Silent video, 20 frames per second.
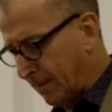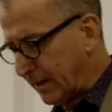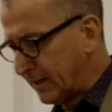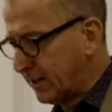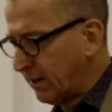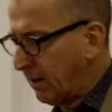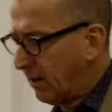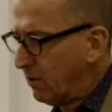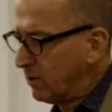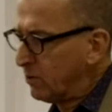
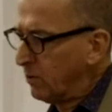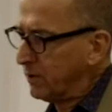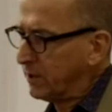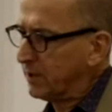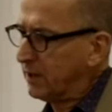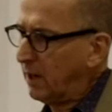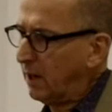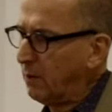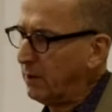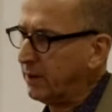So I always want to
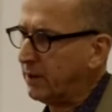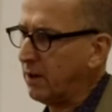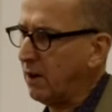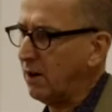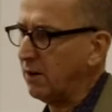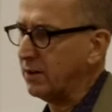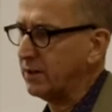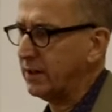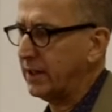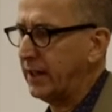start with
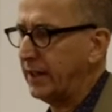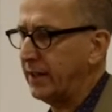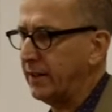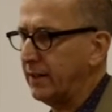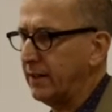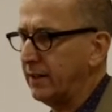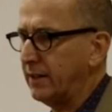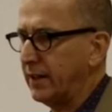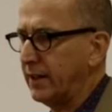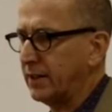God
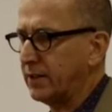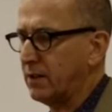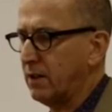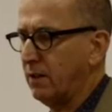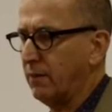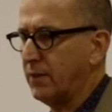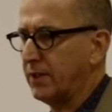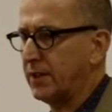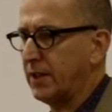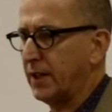in these
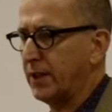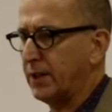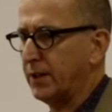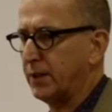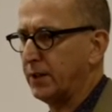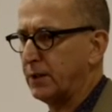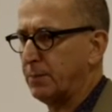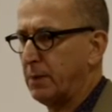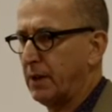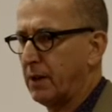
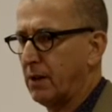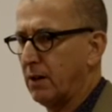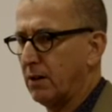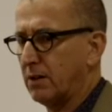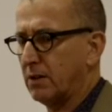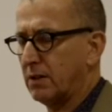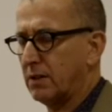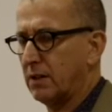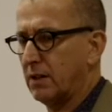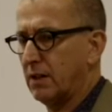conversations,
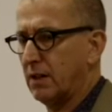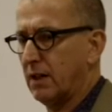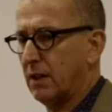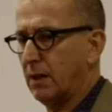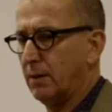because